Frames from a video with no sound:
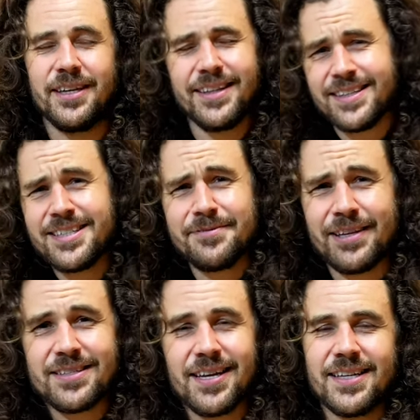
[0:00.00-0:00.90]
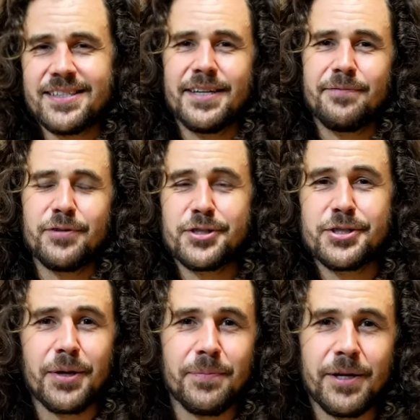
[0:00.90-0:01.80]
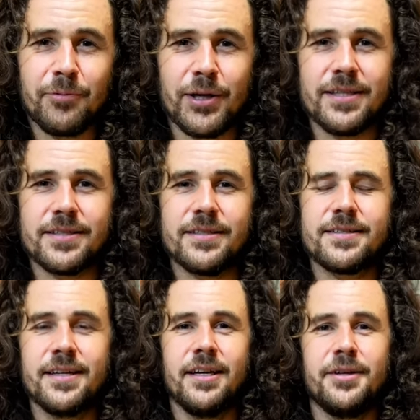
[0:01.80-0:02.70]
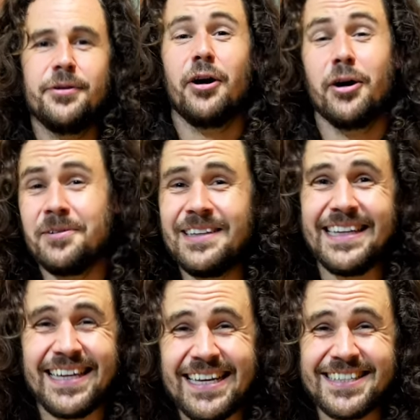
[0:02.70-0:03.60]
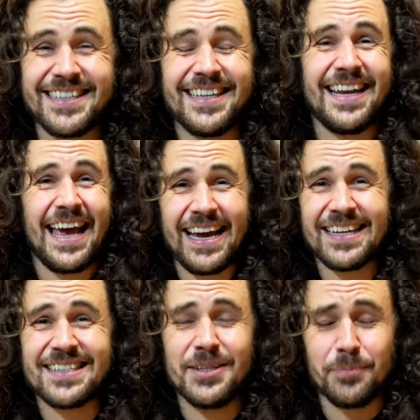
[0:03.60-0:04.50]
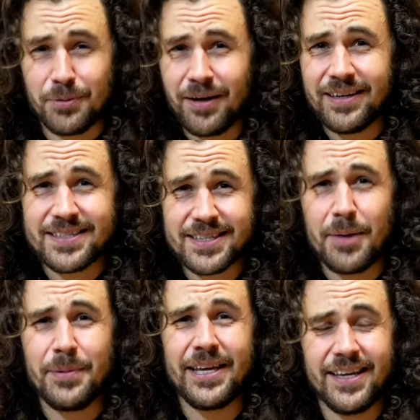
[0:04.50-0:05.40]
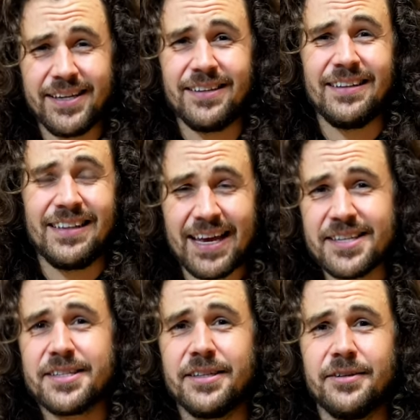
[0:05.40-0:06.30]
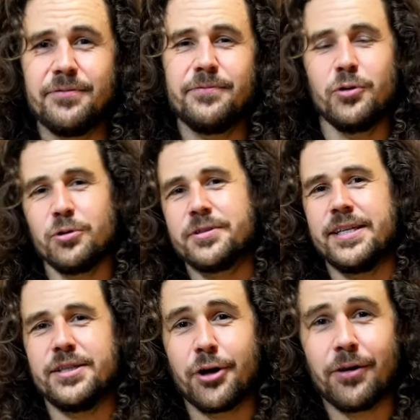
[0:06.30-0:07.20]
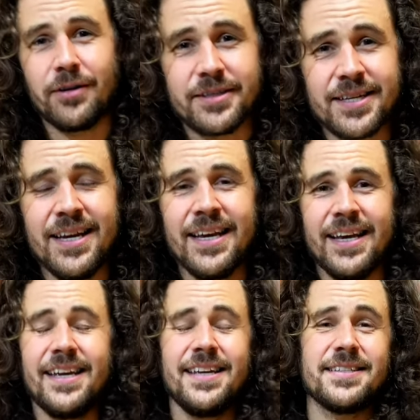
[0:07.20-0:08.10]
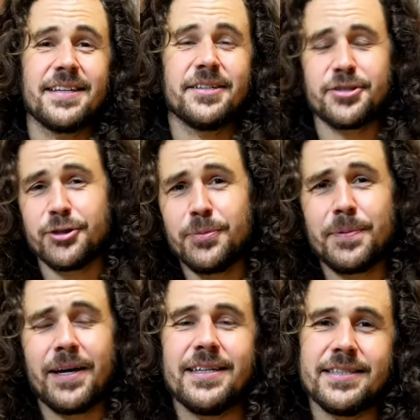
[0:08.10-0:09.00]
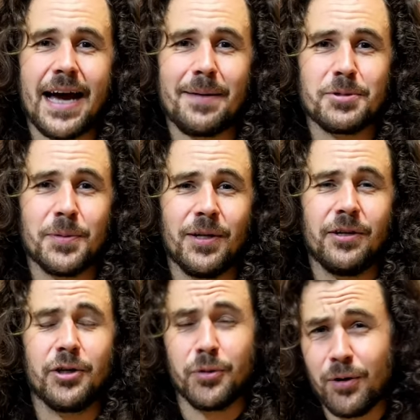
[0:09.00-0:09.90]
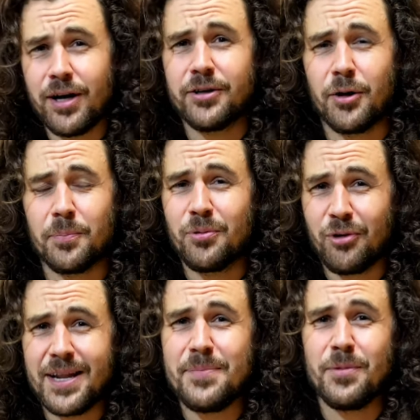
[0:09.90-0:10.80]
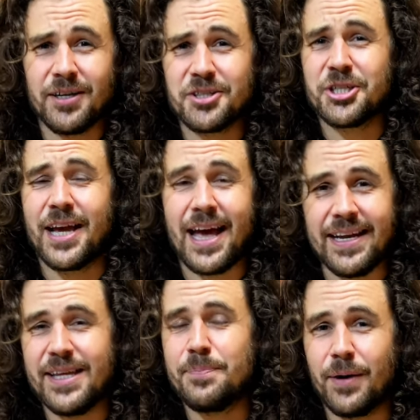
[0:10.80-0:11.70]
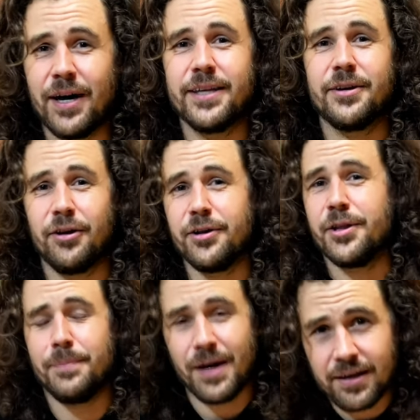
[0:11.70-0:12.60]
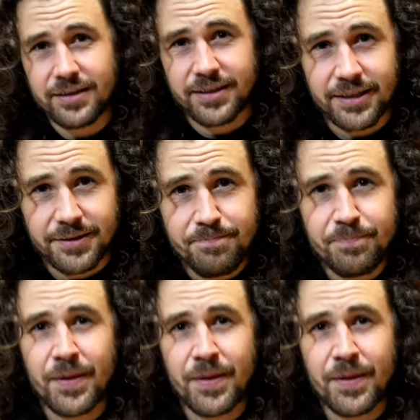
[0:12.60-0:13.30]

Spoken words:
and this is fantastic for so many reasons. Not only is it an excellent price, coming in at less than $40, it is super adaptable and can work on pretty much any bike on the market.